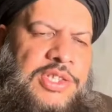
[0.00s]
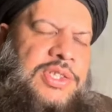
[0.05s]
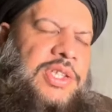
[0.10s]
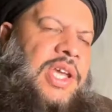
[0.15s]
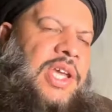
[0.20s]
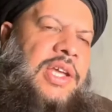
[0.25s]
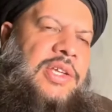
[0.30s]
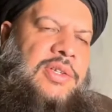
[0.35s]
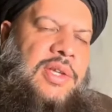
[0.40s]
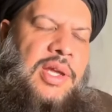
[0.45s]
these
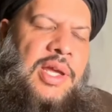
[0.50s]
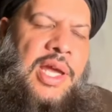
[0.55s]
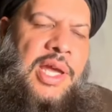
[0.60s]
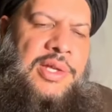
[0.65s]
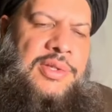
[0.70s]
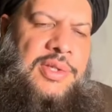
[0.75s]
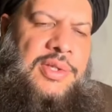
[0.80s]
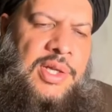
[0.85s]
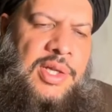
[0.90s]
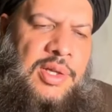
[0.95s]
things,
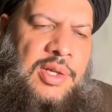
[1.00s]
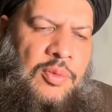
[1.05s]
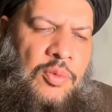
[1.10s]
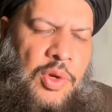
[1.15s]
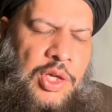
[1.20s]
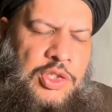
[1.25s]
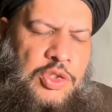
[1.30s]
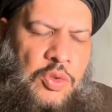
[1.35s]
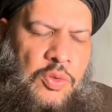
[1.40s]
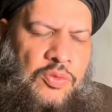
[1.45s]
as
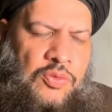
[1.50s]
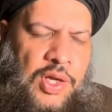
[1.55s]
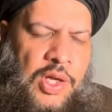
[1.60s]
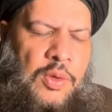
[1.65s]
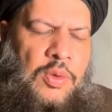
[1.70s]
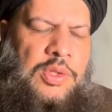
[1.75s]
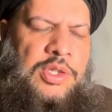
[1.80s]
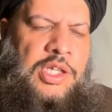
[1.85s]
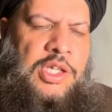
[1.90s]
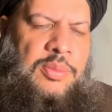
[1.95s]
one should
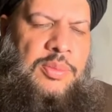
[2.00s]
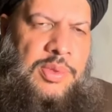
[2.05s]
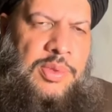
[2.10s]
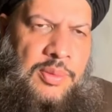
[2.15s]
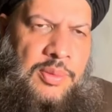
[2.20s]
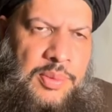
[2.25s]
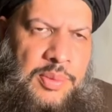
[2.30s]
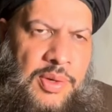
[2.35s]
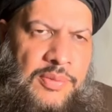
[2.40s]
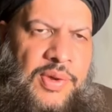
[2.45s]
follow the
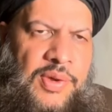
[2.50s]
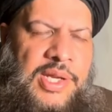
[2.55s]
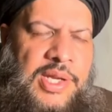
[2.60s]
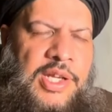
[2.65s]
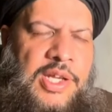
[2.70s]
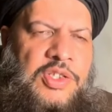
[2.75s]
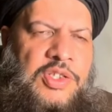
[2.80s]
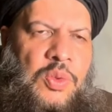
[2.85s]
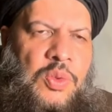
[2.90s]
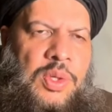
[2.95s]

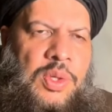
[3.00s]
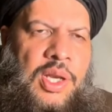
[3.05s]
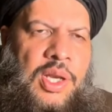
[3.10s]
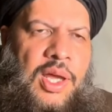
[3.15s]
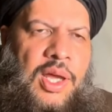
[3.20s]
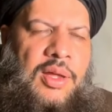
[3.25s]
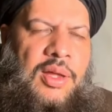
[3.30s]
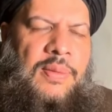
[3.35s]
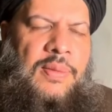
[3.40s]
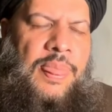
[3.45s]
prophetic
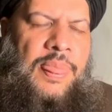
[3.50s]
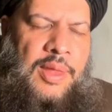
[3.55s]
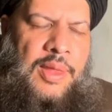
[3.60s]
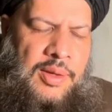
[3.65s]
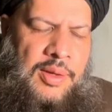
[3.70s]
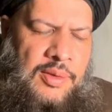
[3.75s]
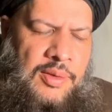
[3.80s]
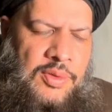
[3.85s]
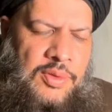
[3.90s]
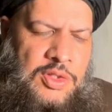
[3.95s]
sunnah
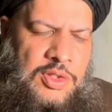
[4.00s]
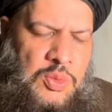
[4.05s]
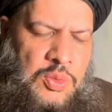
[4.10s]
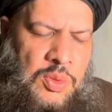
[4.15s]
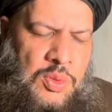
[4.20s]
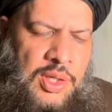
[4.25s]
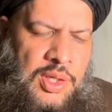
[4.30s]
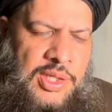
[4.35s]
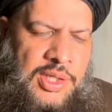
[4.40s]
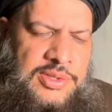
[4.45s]
of
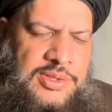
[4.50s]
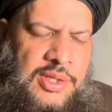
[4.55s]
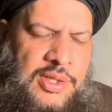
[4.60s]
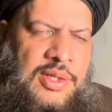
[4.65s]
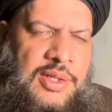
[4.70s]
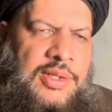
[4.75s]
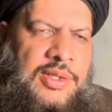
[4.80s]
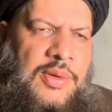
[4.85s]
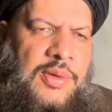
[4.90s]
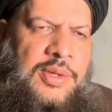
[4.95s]
Rasulullah
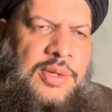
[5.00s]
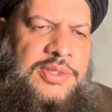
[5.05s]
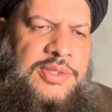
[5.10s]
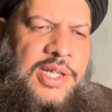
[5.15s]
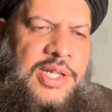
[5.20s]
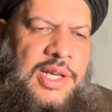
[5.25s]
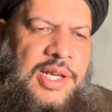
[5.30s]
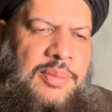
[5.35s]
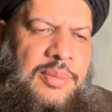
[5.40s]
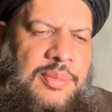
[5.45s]
sallallahu
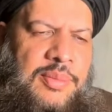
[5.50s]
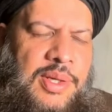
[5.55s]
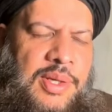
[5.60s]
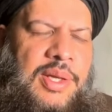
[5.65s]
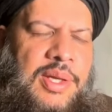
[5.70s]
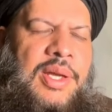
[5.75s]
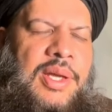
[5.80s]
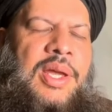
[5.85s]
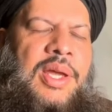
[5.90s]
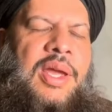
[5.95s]
alaihi wasallam,
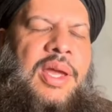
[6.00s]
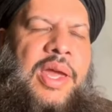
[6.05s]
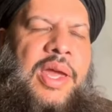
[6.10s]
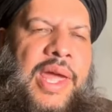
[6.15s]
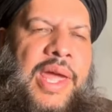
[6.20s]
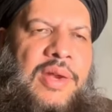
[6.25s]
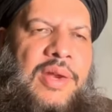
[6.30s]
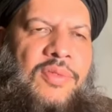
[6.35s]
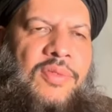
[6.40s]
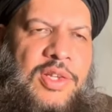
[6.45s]

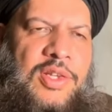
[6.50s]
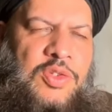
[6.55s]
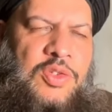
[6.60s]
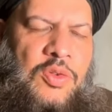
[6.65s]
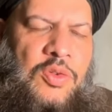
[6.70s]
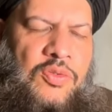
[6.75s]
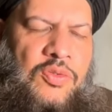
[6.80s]
and one